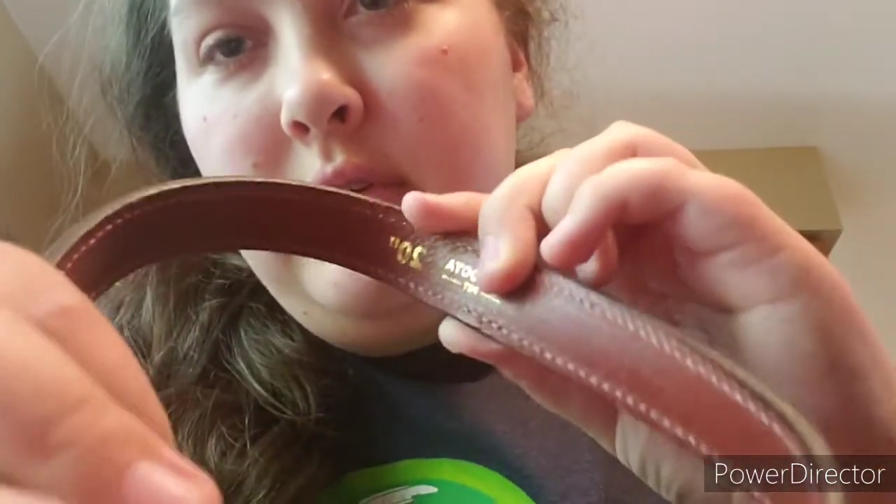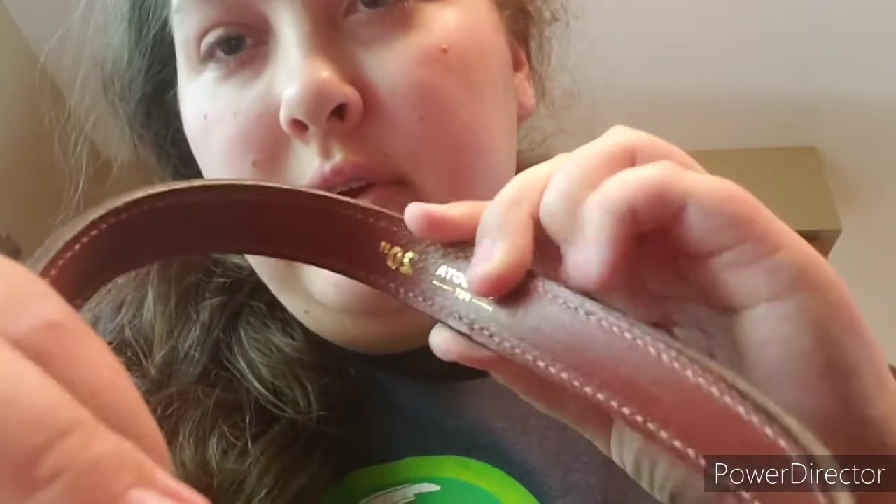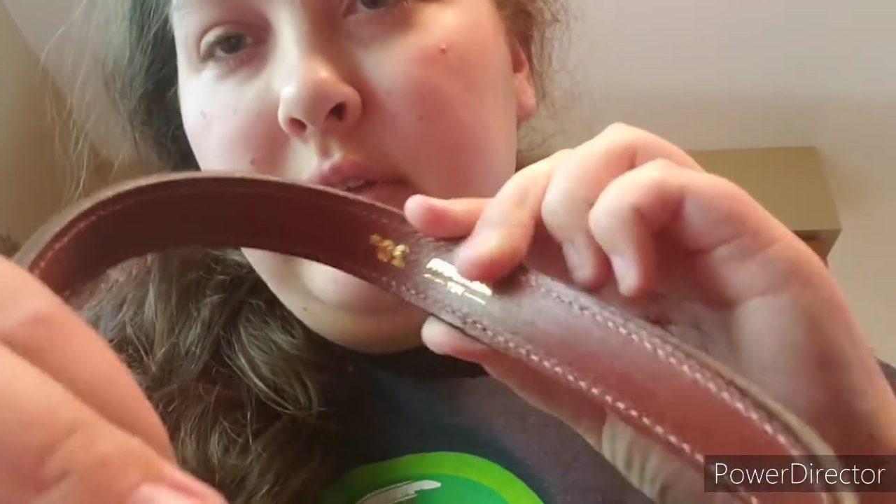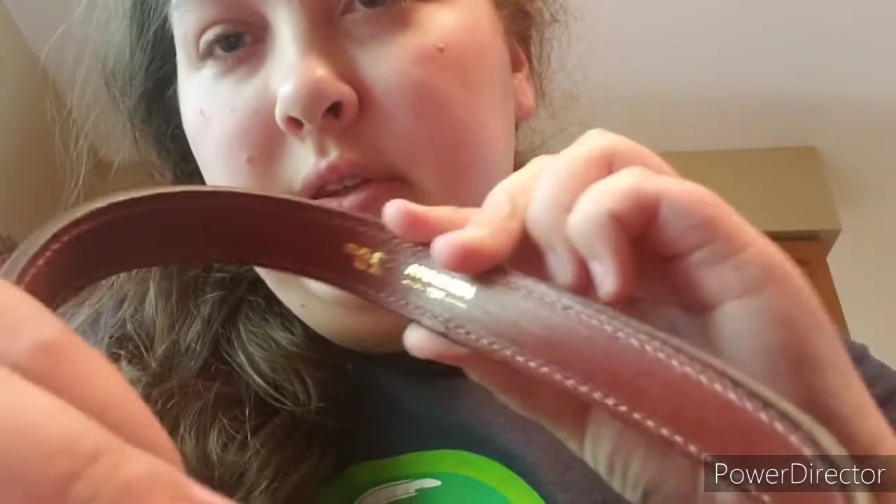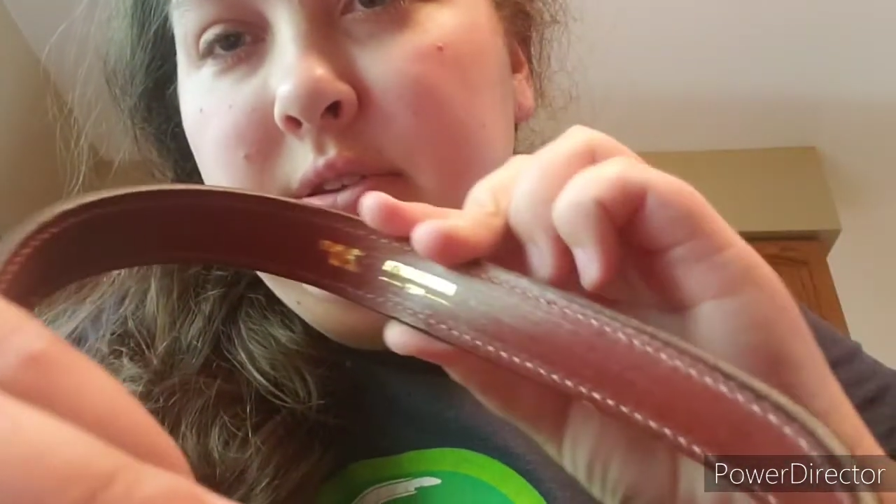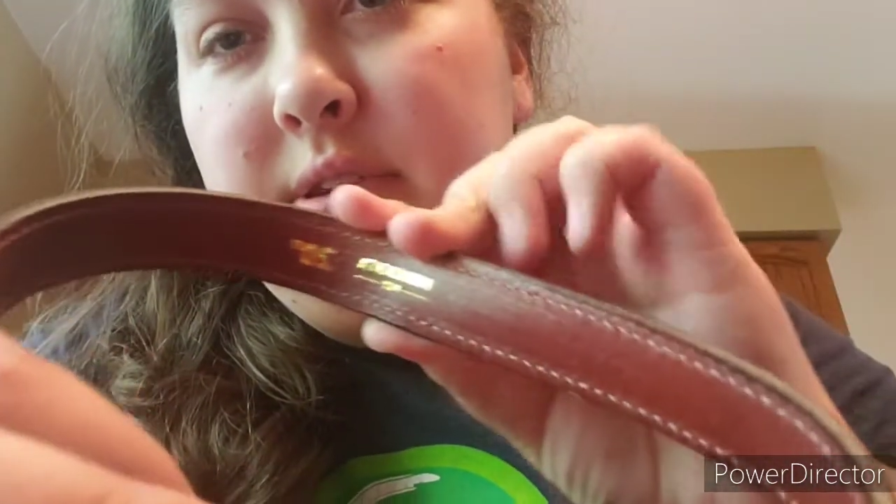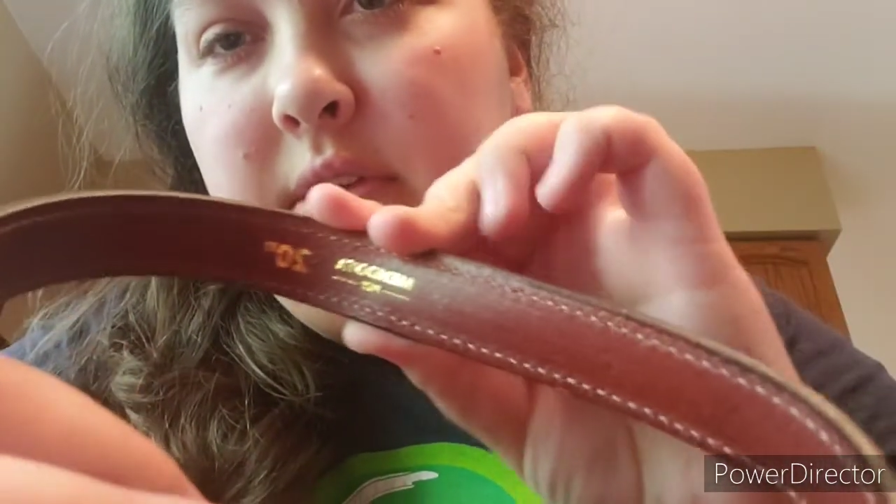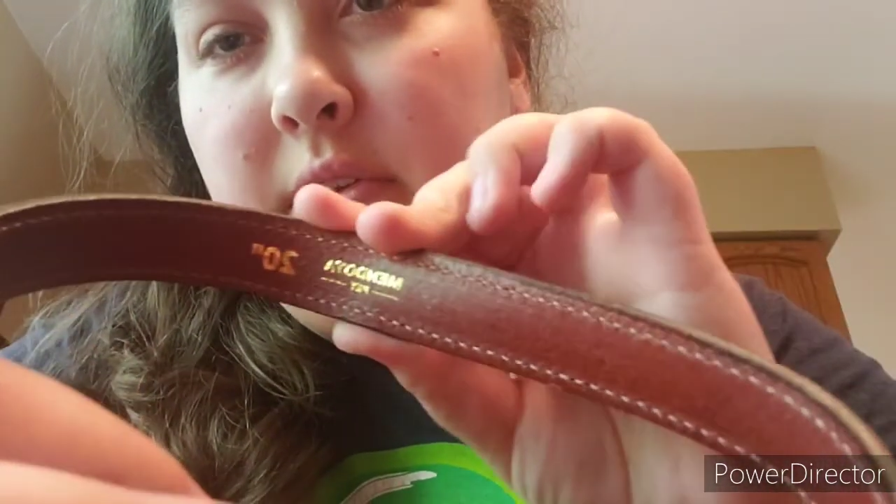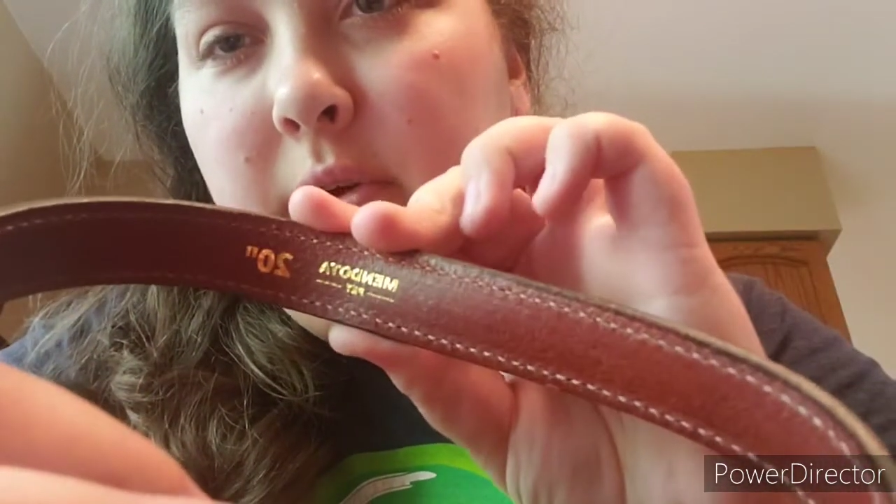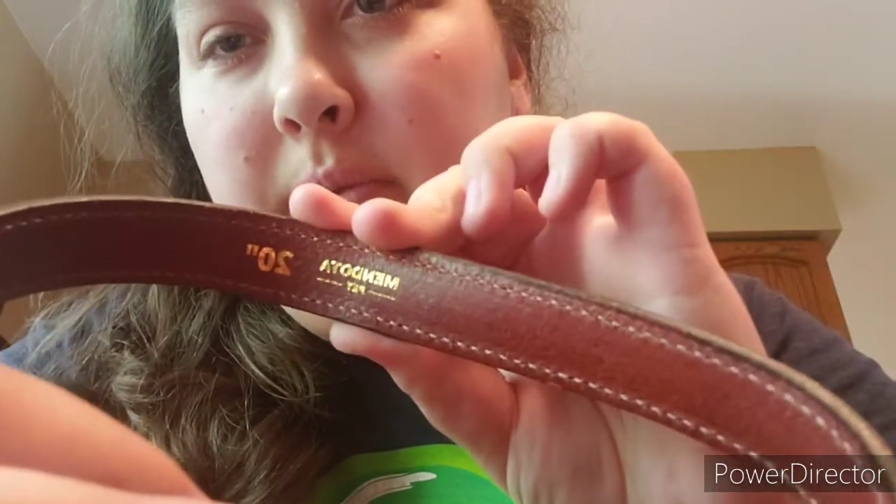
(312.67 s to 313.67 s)
I can see
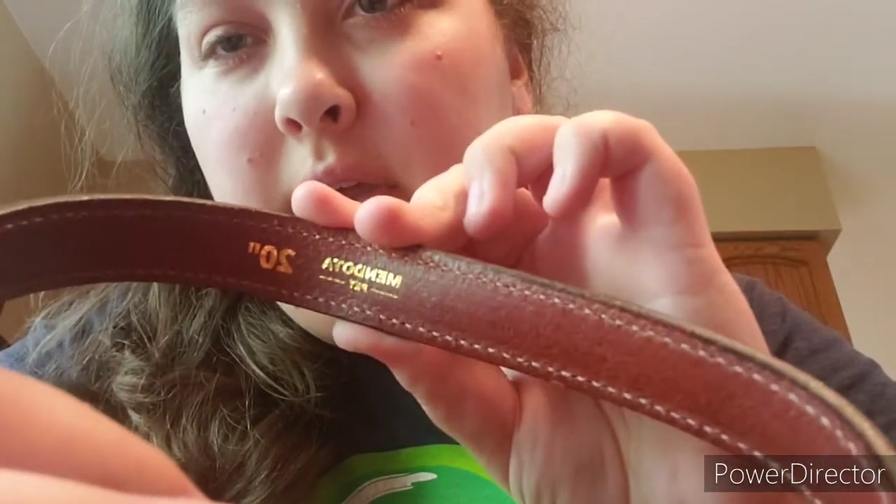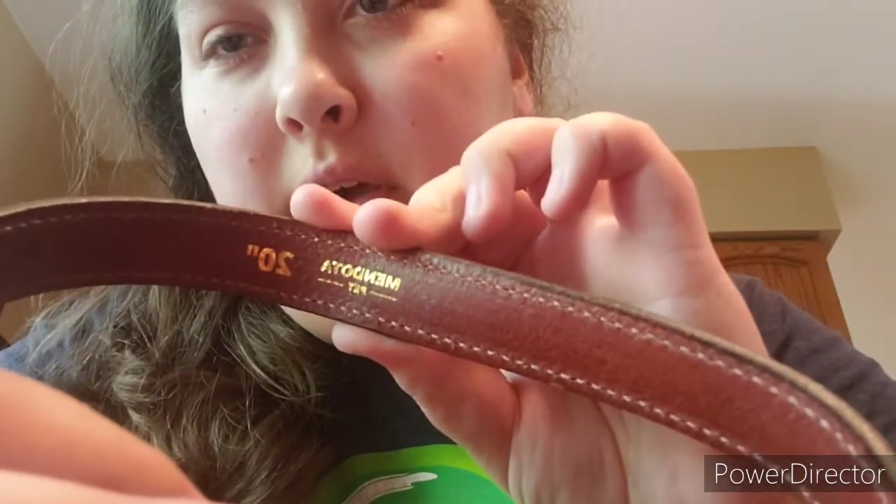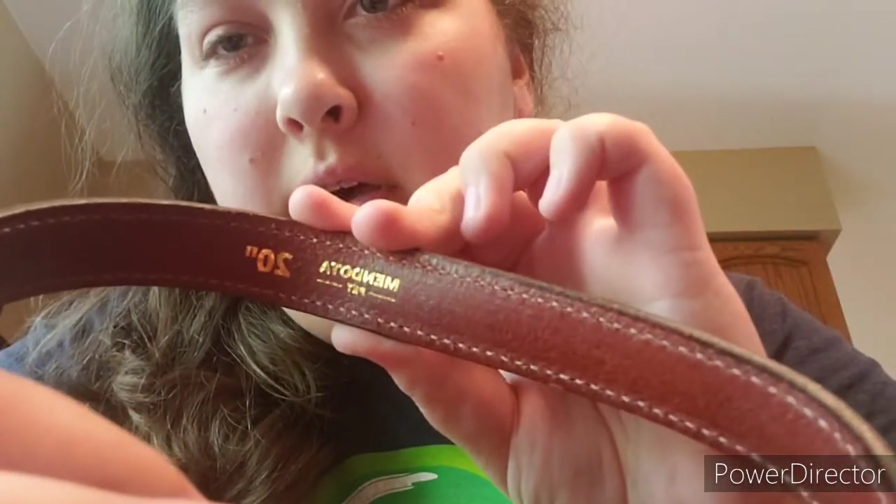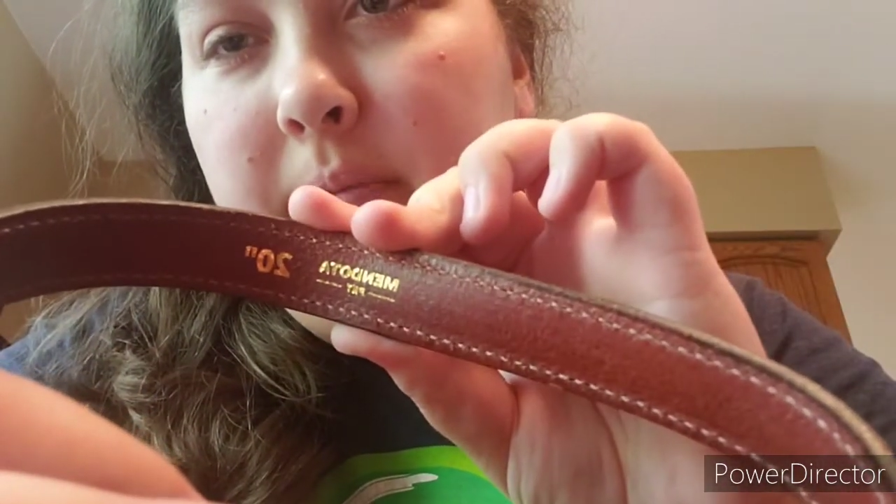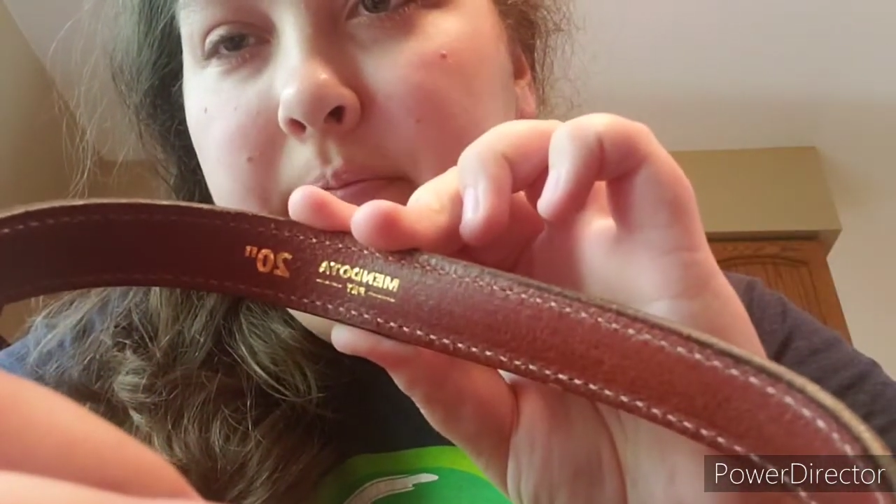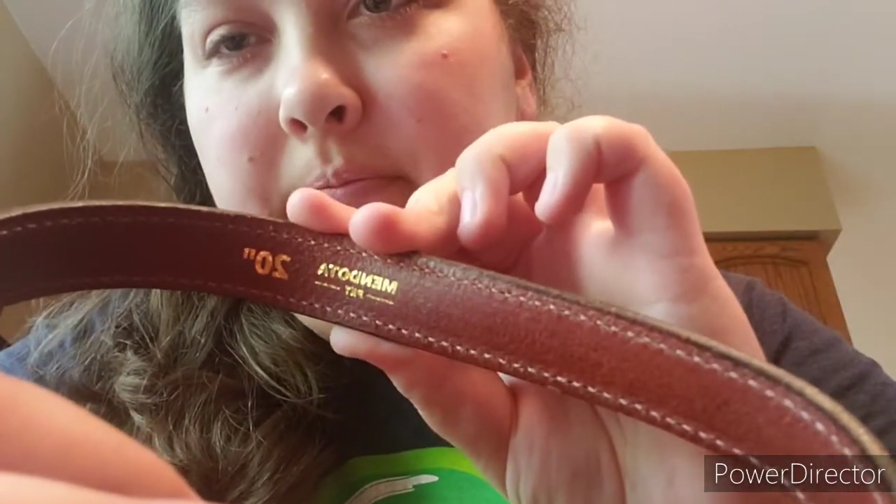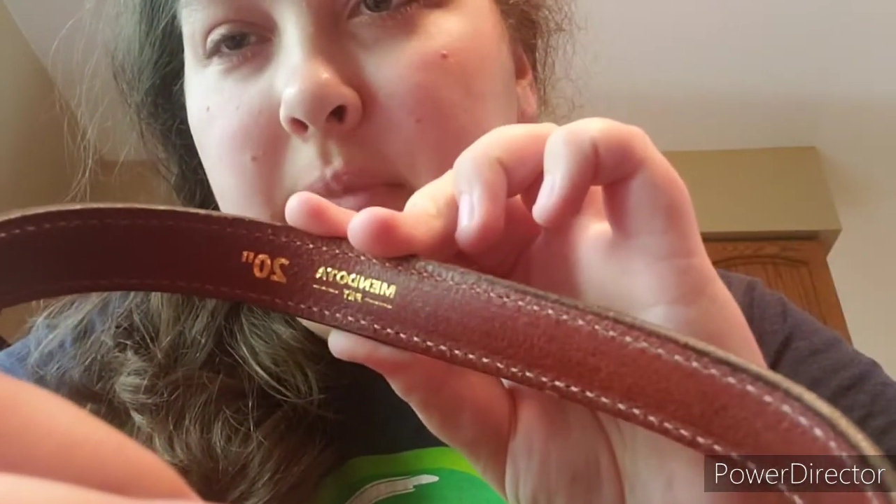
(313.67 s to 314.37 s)
it a little bit, um,